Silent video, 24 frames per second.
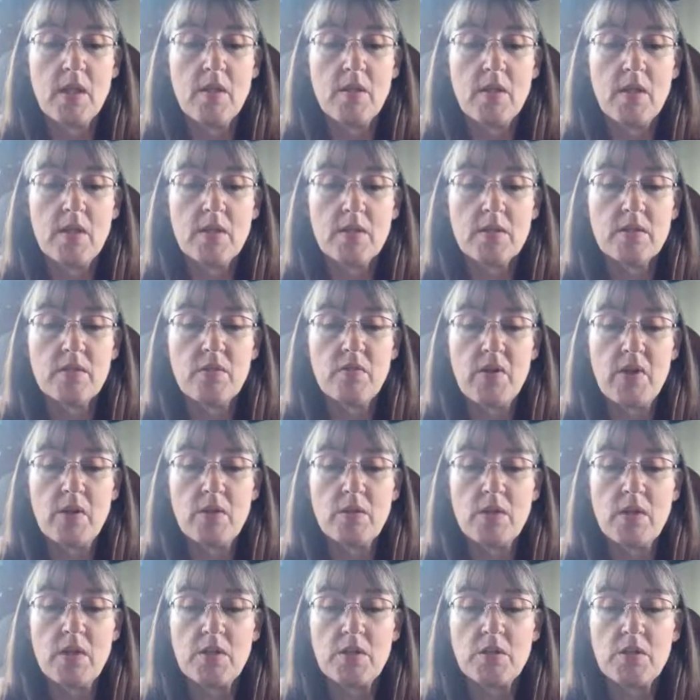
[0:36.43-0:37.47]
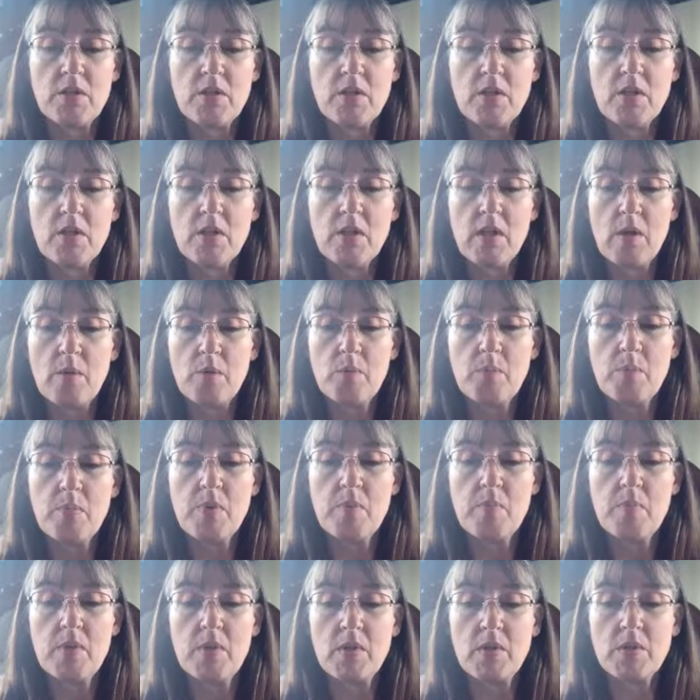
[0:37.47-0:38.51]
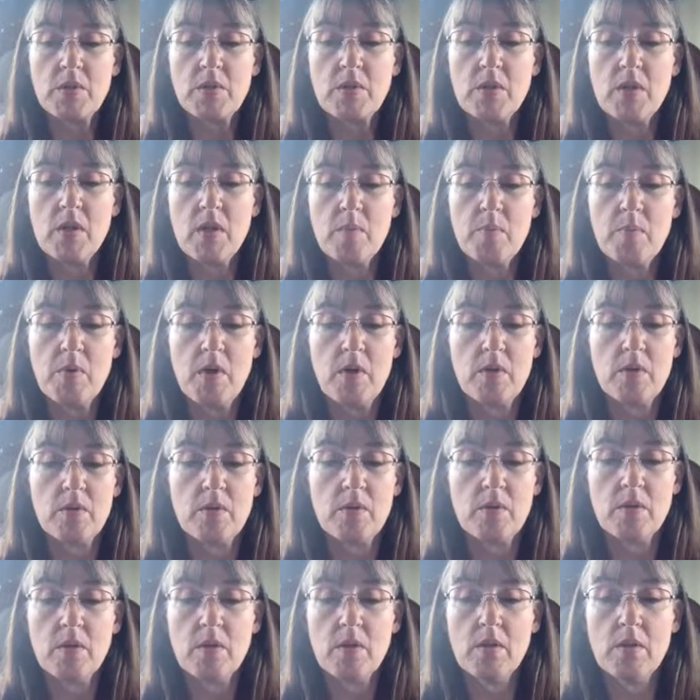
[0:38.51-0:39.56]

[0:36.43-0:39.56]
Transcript: that is the foundation that will be built upon